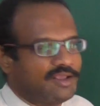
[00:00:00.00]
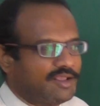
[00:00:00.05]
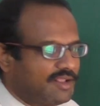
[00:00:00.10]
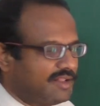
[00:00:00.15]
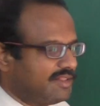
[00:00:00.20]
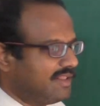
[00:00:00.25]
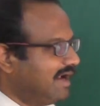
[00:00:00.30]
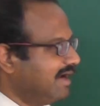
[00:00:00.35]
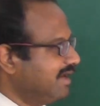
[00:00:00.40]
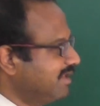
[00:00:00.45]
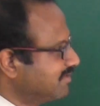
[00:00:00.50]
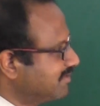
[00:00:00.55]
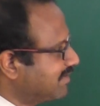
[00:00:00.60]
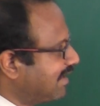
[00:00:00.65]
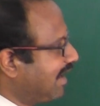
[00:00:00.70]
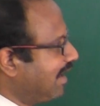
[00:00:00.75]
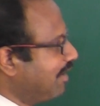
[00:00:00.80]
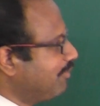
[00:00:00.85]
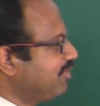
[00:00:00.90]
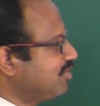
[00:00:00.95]
That is,
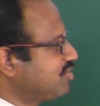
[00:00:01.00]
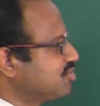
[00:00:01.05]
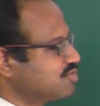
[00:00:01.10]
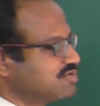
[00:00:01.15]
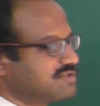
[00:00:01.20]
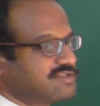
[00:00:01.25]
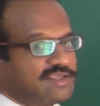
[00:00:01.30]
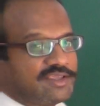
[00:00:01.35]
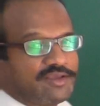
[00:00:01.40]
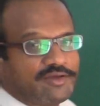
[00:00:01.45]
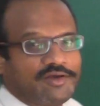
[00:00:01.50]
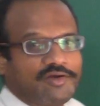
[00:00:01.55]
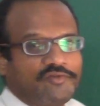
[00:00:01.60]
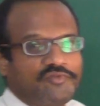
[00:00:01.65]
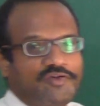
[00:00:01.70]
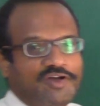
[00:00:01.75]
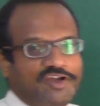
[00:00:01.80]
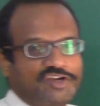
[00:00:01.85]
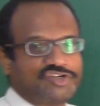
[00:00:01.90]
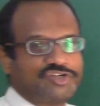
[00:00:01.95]
I'll be choosing
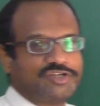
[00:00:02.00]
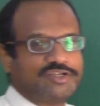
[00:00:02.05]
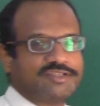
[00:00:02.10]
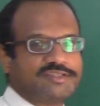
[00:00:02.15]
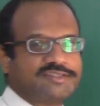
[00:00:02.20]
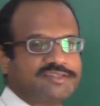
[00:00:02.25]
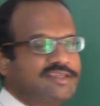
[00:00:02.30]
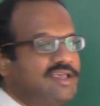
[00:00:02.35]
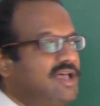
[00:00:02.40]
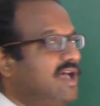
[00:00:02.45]
functions